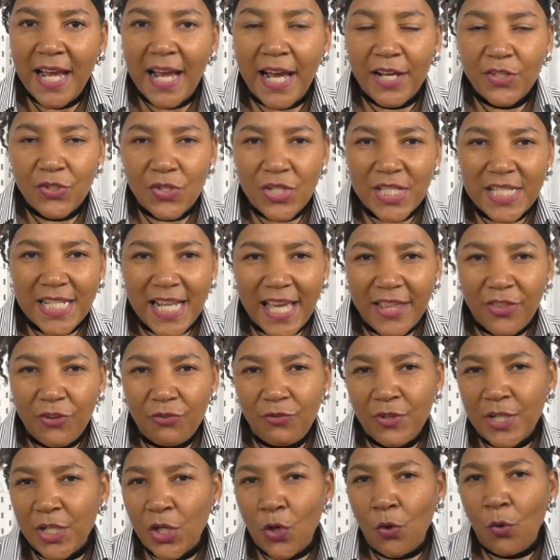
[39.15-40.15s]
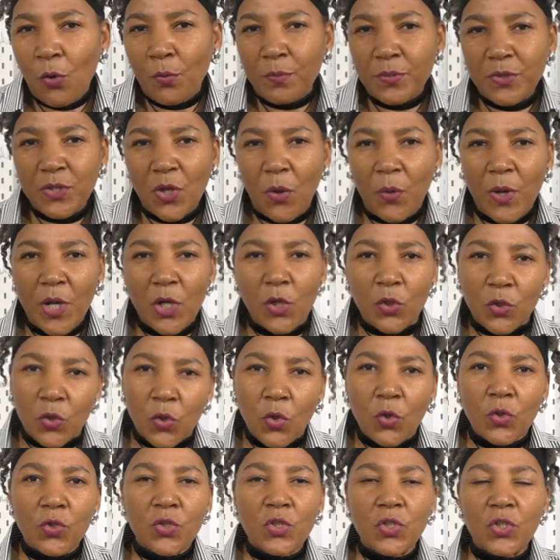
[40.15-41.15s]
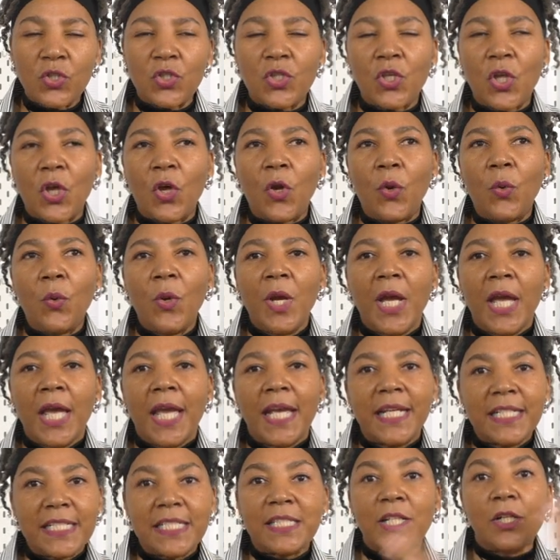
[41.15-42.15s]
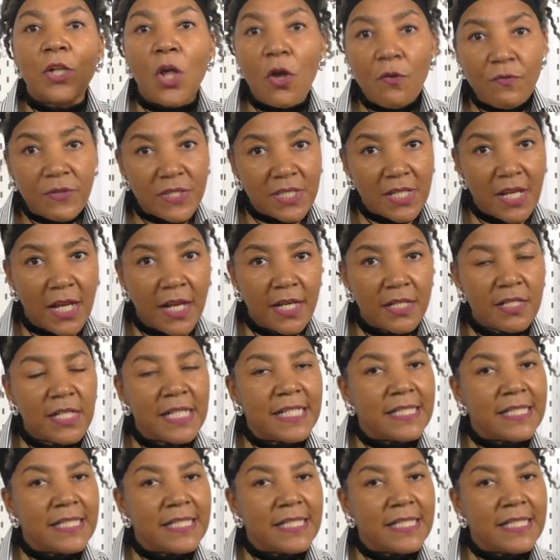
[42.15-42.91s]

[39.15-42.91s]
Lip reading: and just gathering it up so it looks as though it's still oversized,